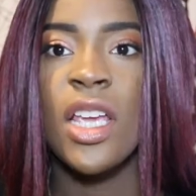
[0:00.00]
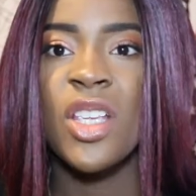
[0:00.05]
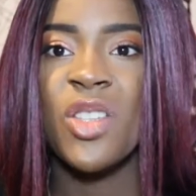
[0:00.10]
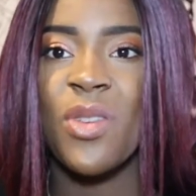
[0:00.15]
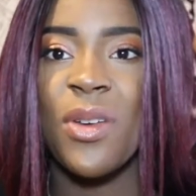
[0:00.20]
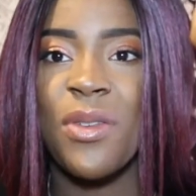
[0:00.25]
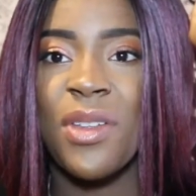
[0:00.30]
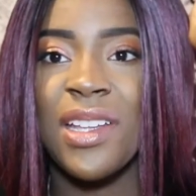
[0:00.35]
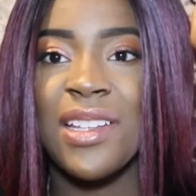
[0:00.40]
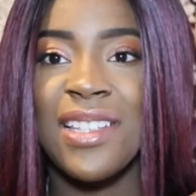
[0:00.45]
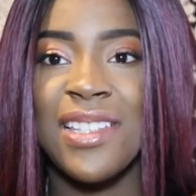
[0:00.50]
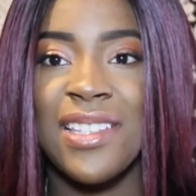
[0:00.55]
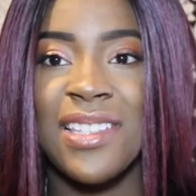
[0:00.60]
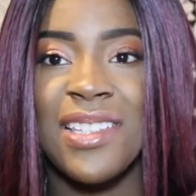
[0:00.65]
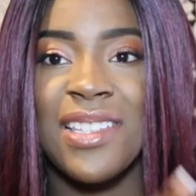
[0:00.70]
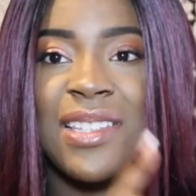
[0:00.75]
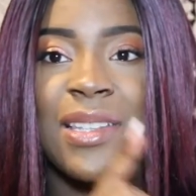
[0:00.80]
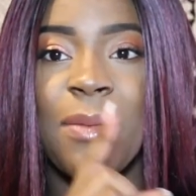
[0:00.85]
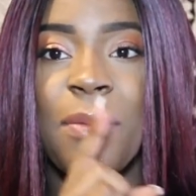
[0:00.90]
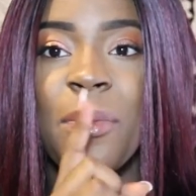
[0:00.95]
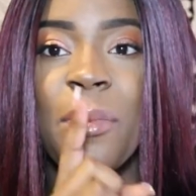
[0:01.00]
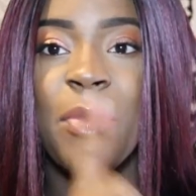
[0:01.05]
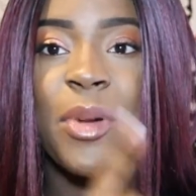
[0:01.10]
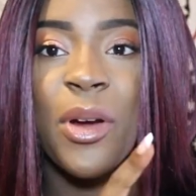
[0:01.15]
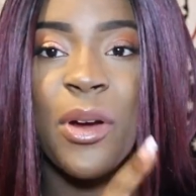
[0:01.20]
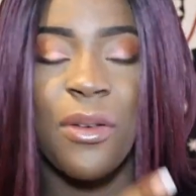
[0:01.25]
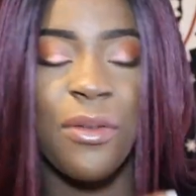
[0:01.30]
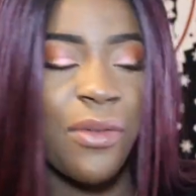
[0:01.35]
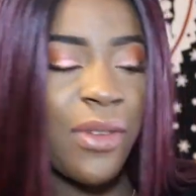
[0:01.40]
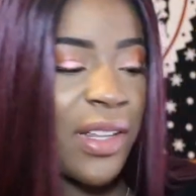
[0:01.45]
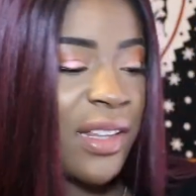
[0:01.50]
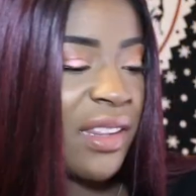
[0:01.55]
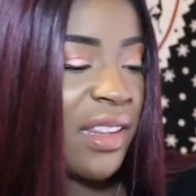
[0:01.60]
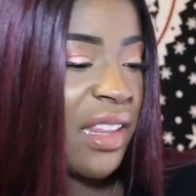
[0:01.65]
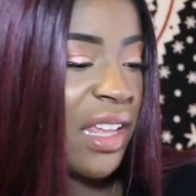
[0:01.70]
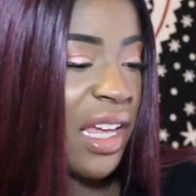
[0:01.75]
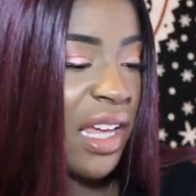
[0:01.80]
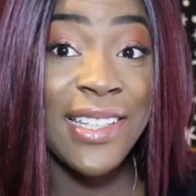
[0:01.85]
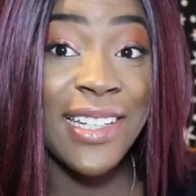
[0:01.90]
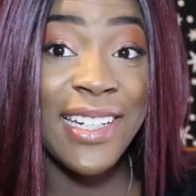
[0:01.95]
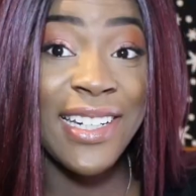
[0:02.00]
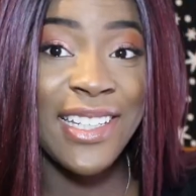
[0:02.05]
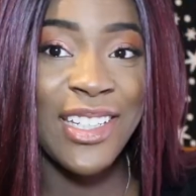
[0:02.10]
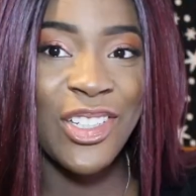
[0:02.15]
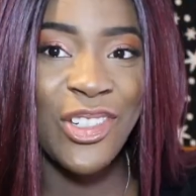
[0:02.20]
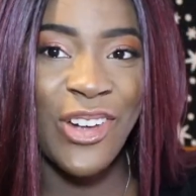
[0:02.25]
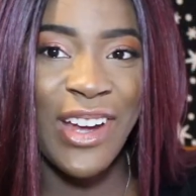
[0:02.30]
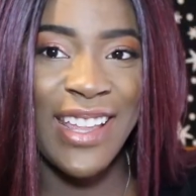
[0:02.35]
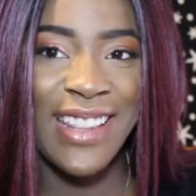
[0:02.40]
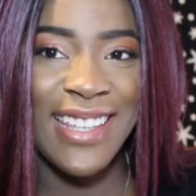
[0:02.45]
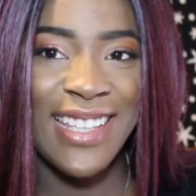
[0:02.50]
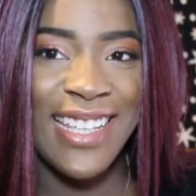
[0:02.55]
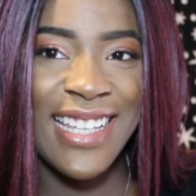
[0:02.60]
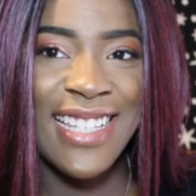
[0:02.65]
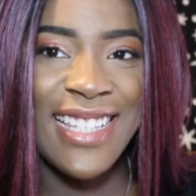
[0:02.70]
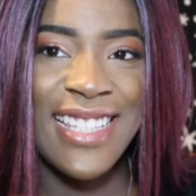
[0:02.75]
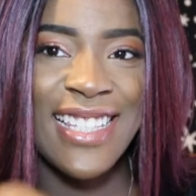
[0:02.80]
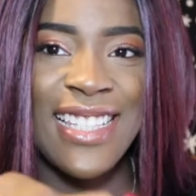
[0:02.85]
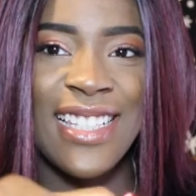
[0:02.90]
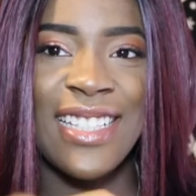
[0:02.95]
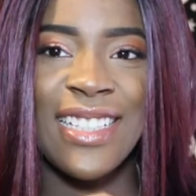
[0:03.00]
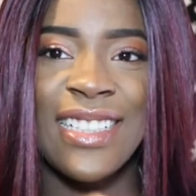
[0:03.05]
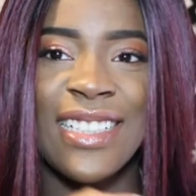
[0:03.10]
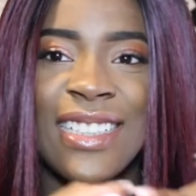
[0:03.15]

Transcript: So I feel like this is the perfect thing. So I need to try this.